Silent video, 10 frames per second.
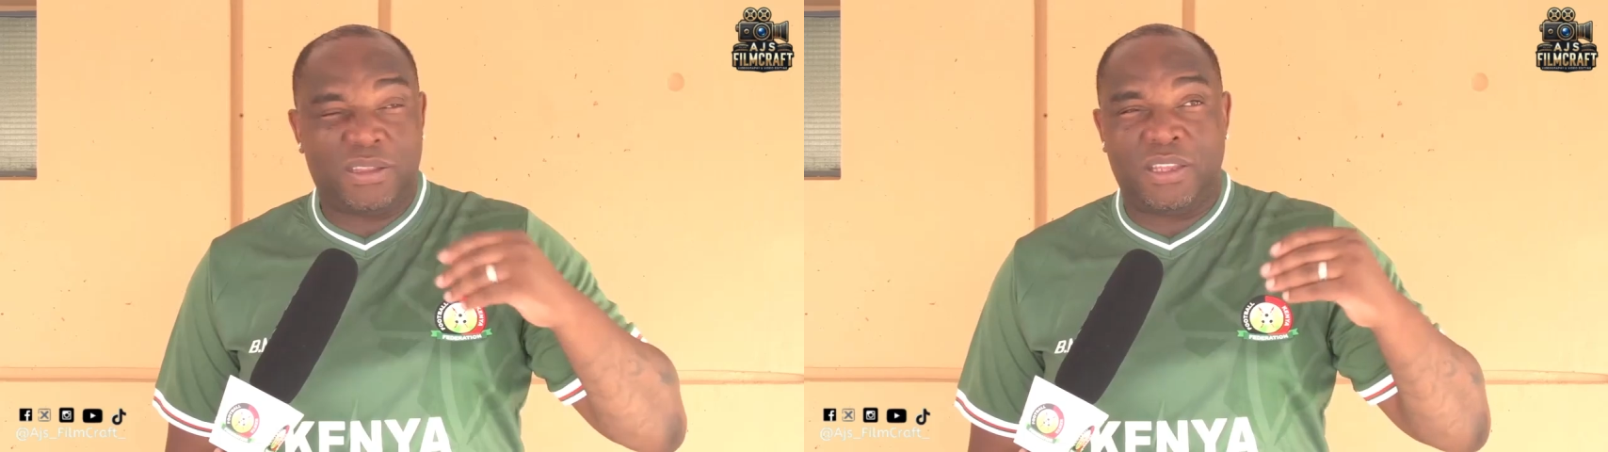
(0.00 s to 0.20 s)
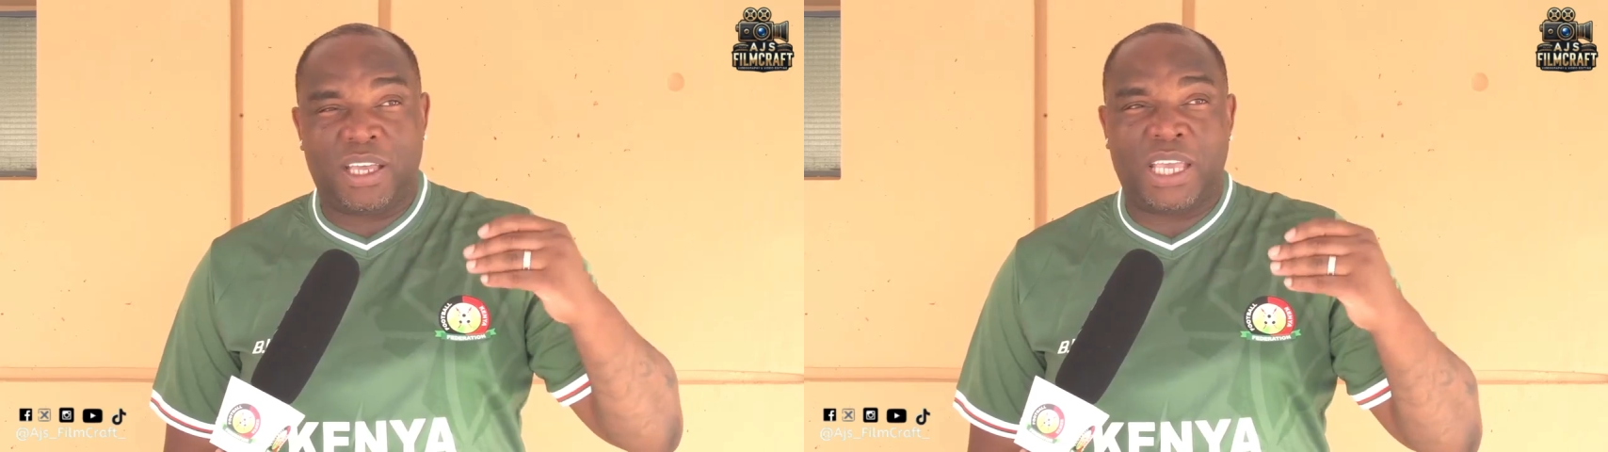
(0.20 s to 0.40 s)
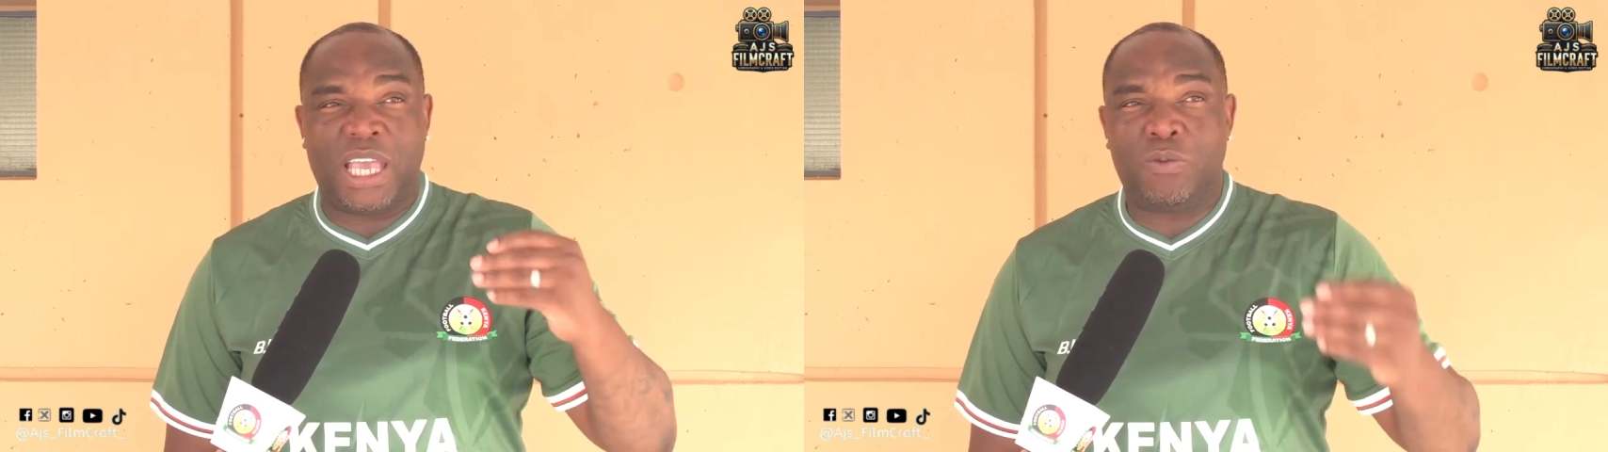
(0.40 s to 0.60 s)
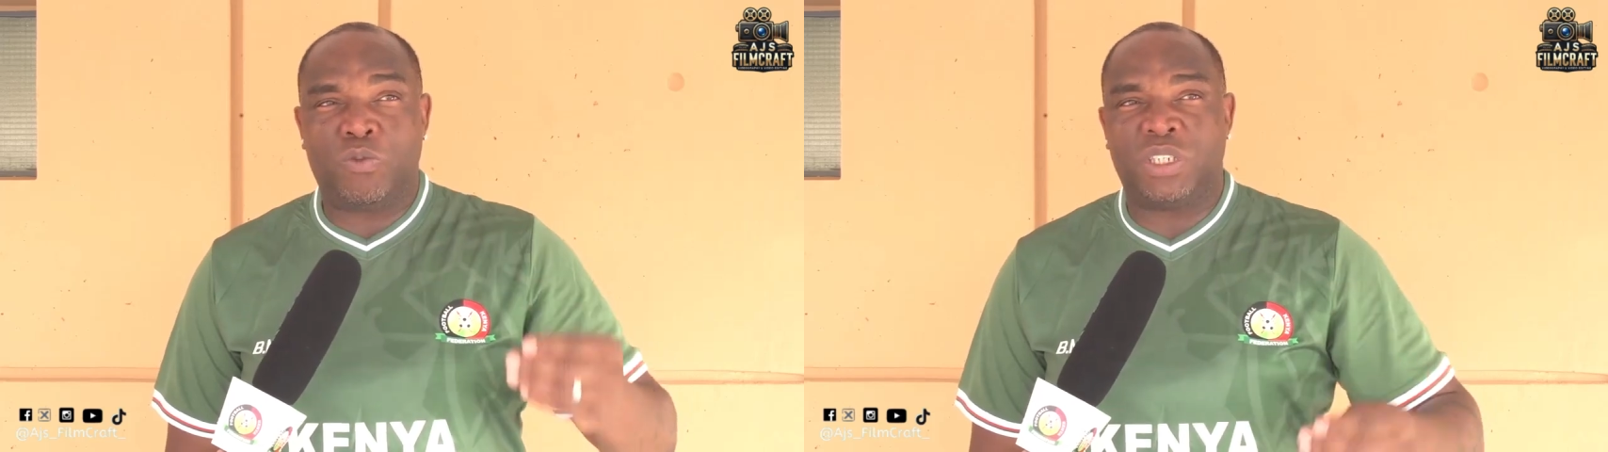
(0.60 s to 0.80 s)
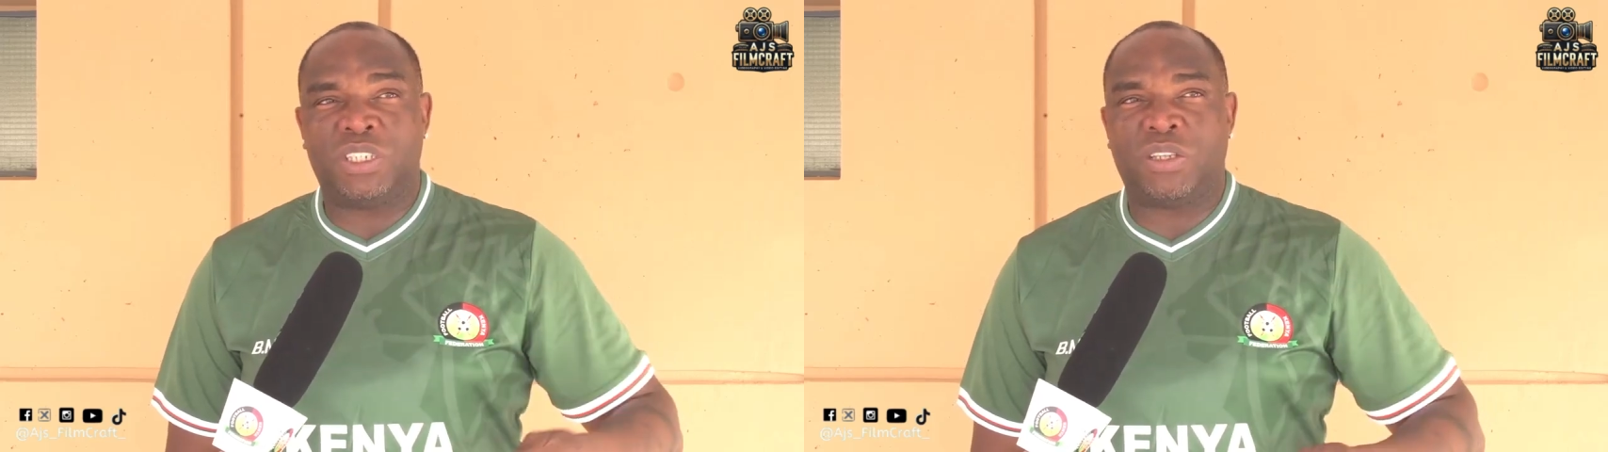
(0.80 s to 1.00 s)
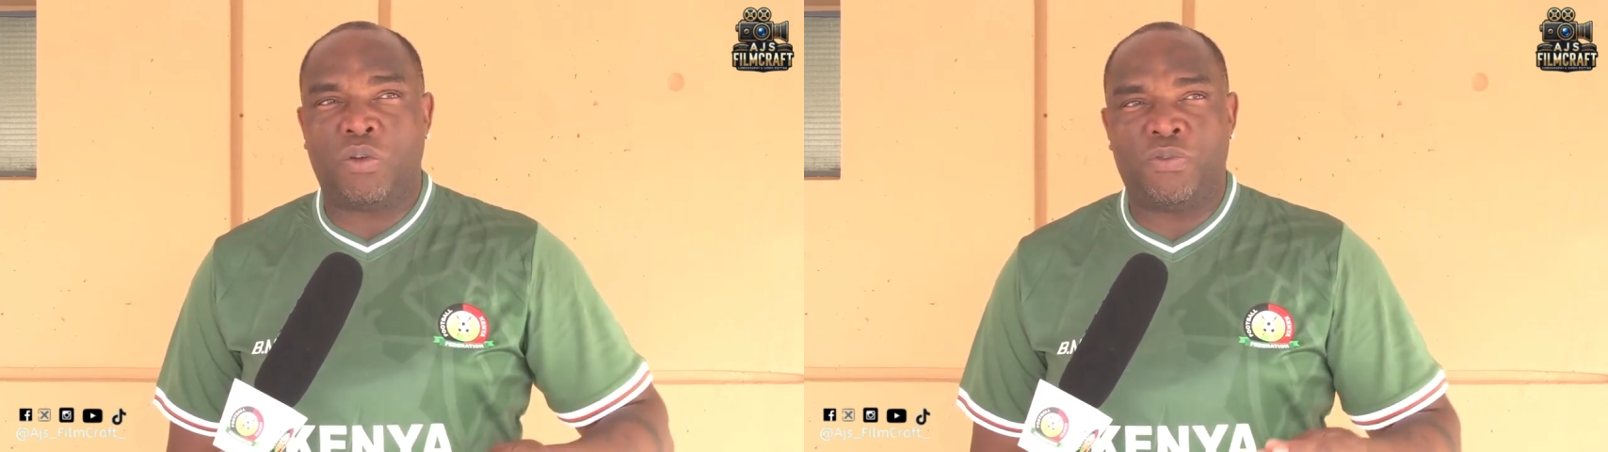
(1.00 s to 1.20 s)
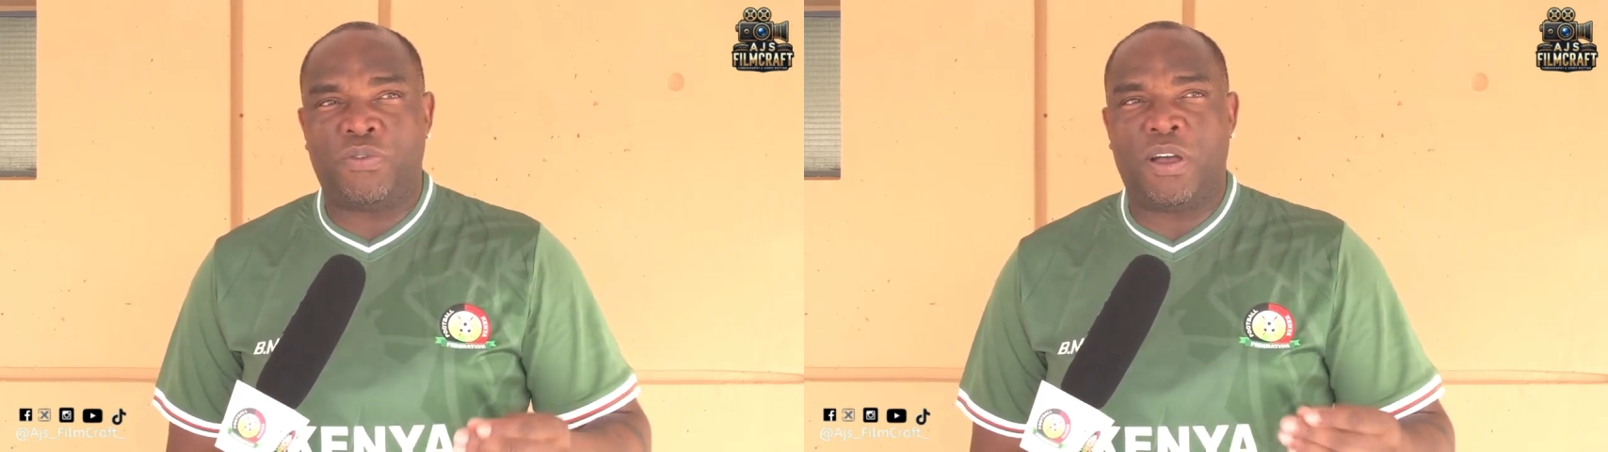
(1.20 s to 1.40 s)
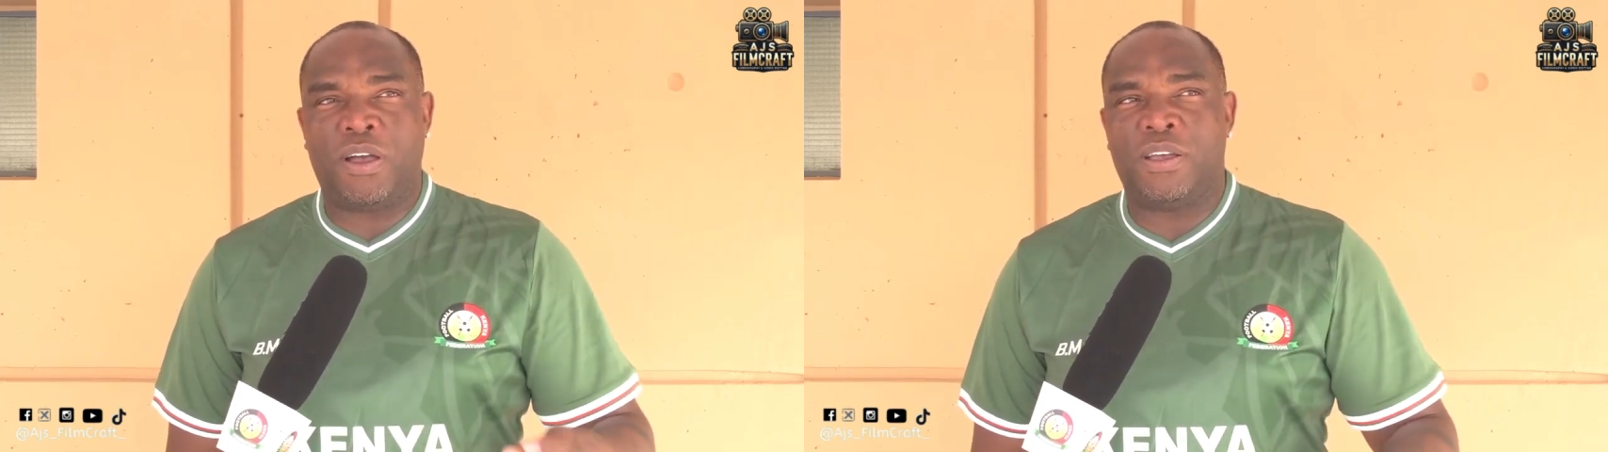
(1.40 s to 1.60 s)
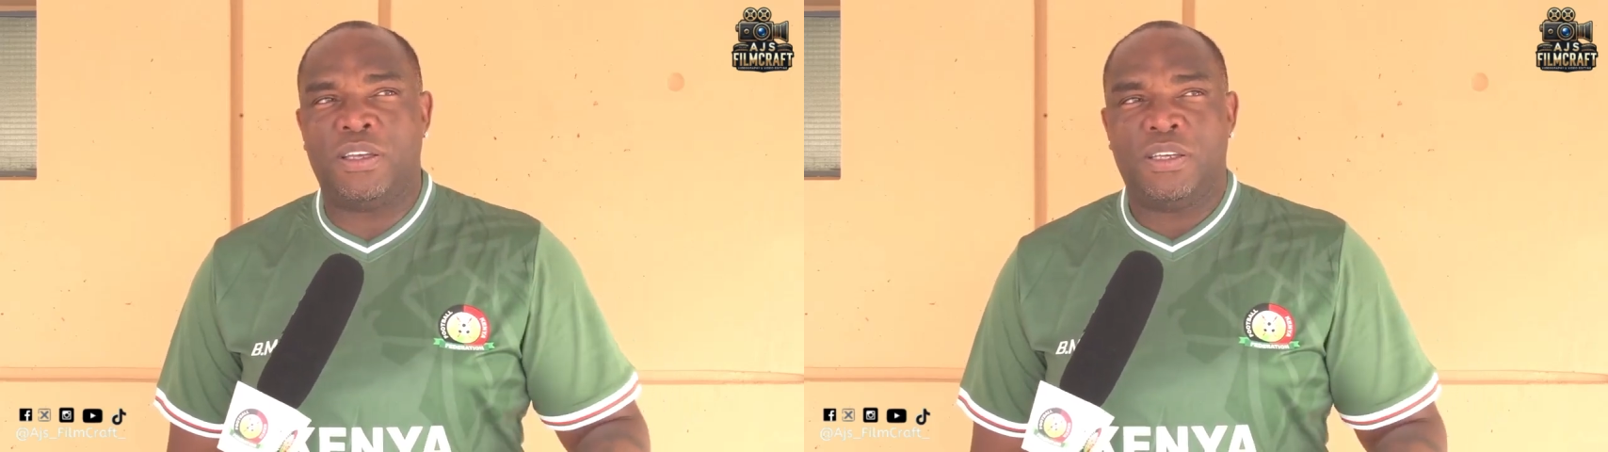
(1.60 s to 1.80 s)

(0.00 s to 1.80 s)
the game was so far